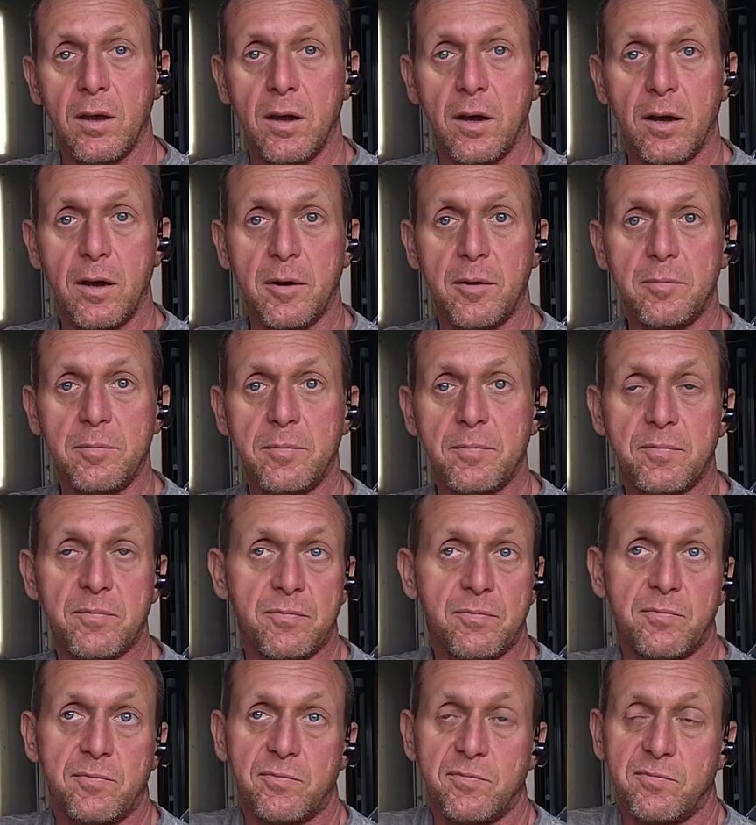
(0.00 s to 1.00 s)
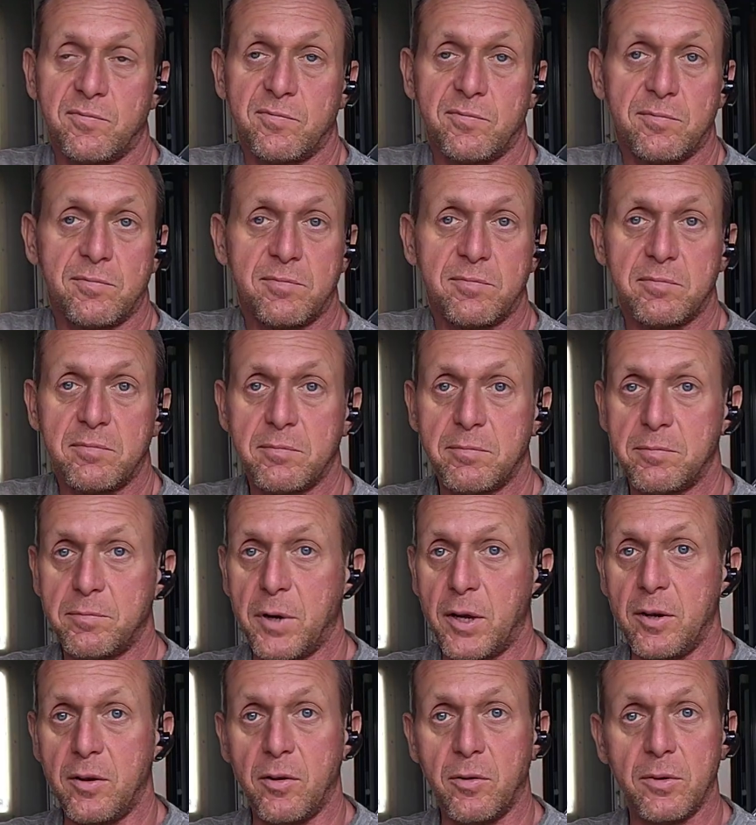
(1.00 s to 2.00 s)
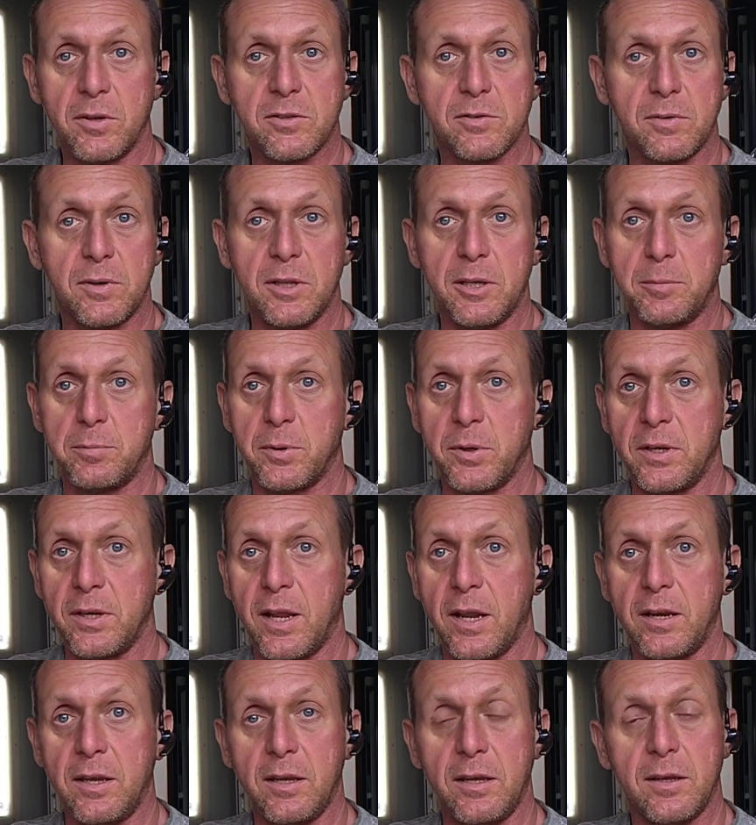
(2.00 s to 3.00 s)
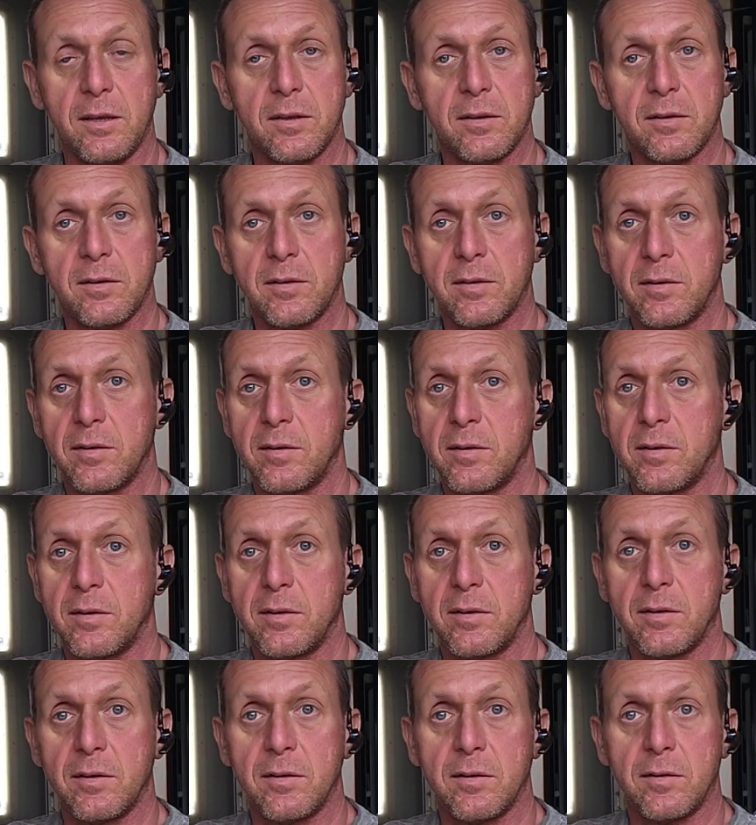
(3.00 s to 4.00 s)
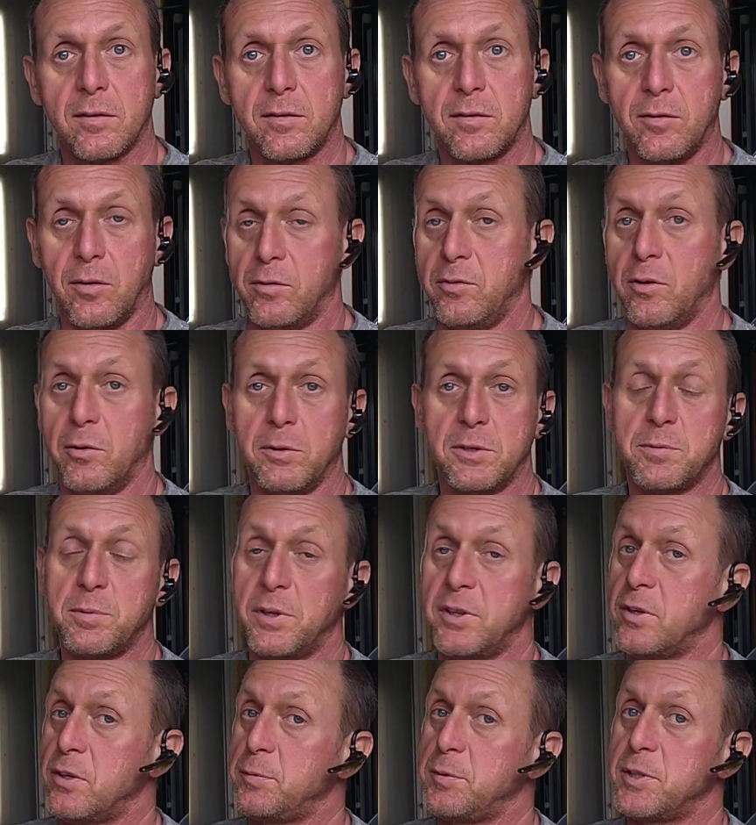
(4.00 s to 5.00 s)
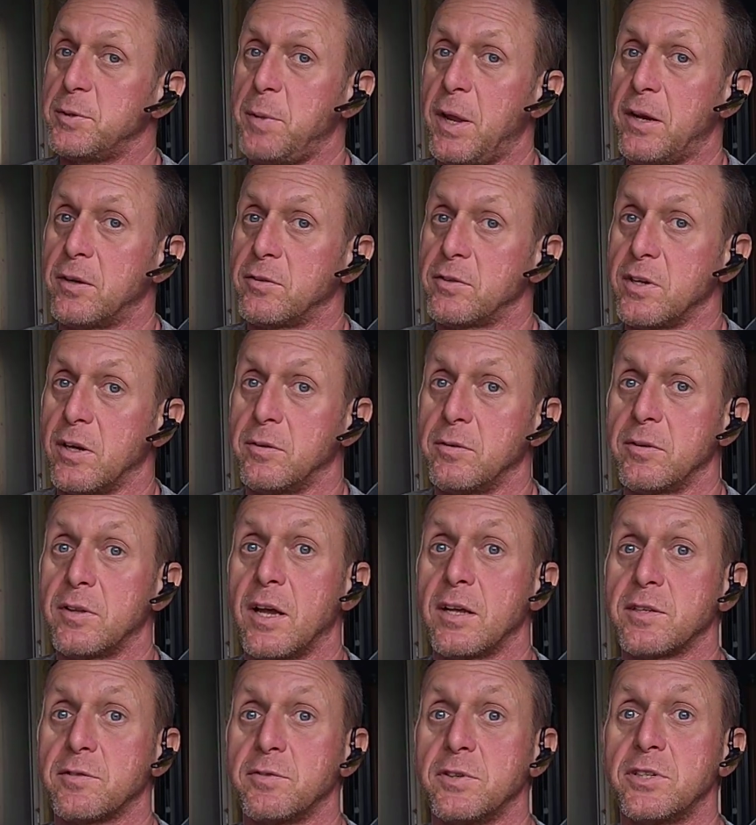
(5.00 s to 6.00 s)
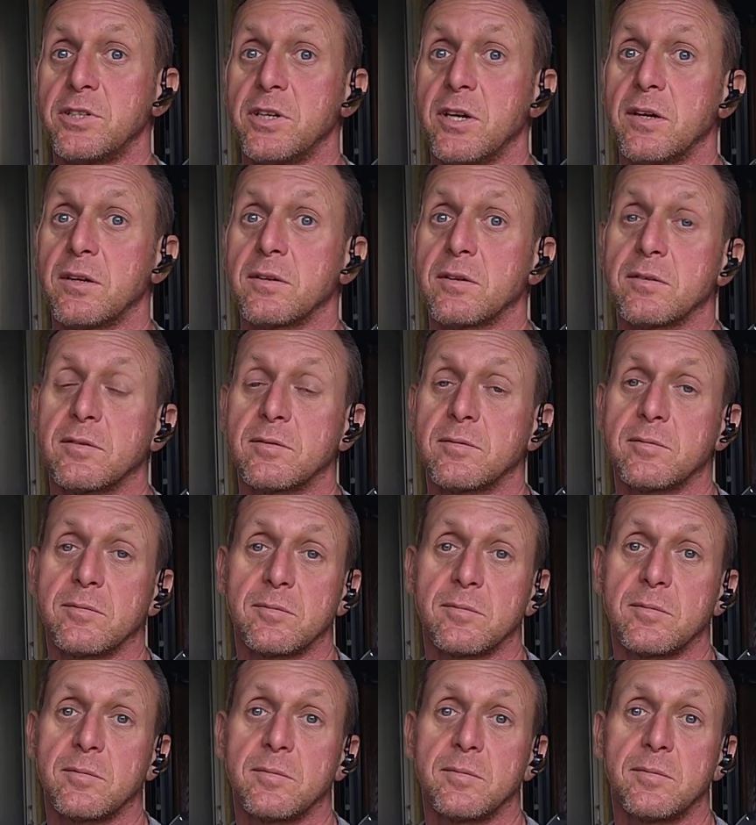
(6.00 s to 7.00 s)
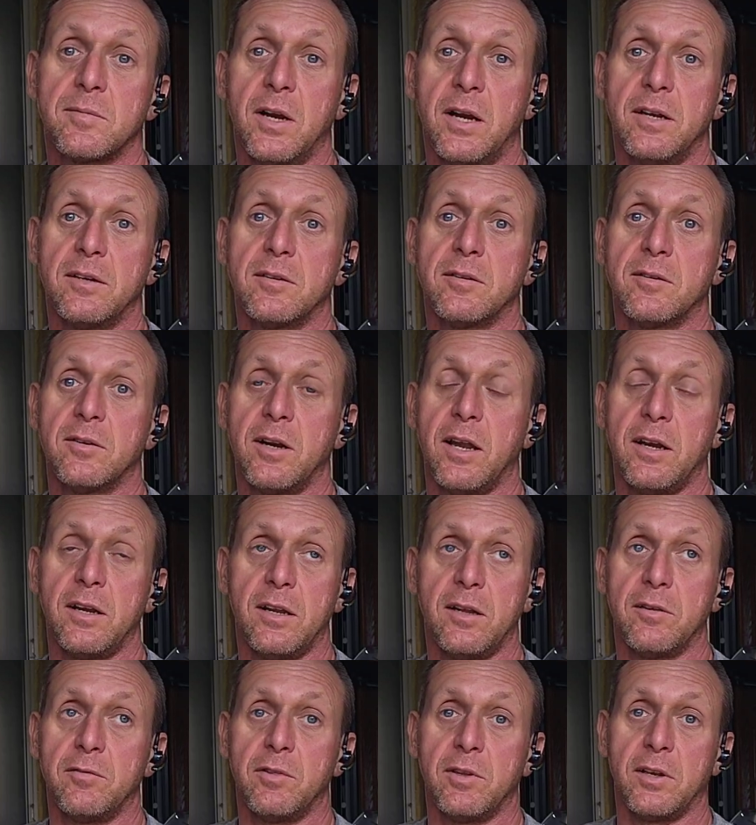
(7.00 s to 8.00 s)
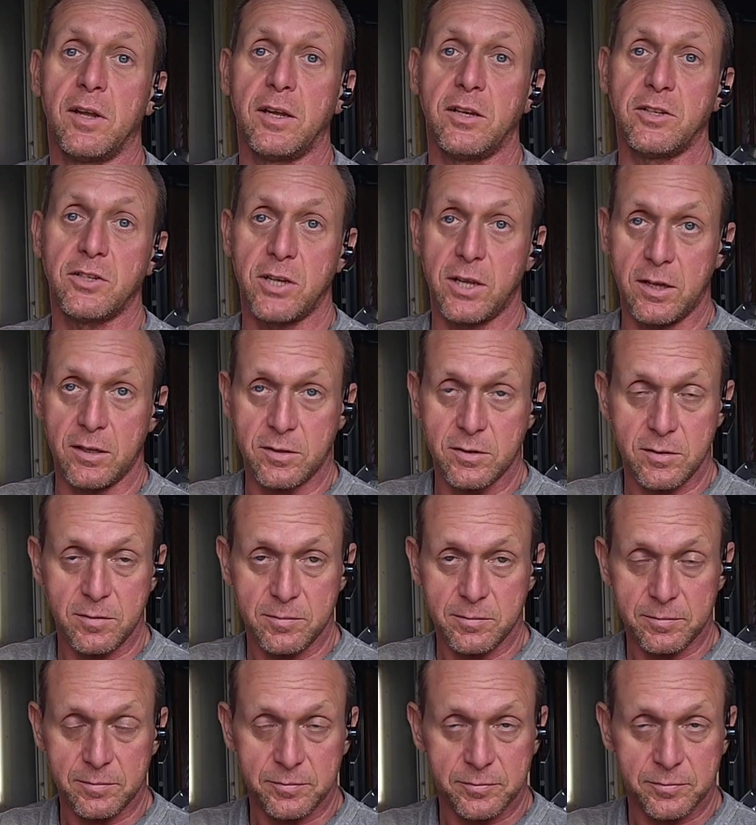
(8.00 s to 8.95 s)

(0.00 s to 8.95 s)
But no one's really putting no one's putting their tomatoes out, that's for sure, right? Or any of the nightshades.